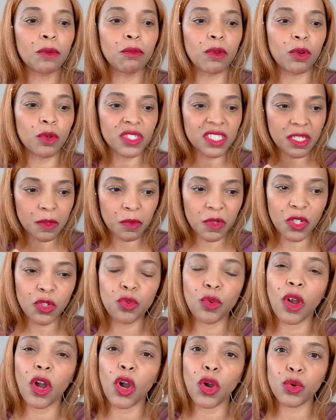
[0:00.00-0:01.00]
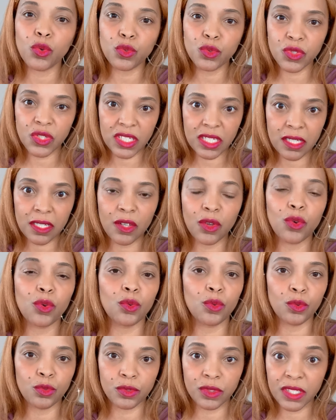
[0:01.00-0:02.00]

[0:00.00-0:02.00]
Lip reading: We want someone who owns it, who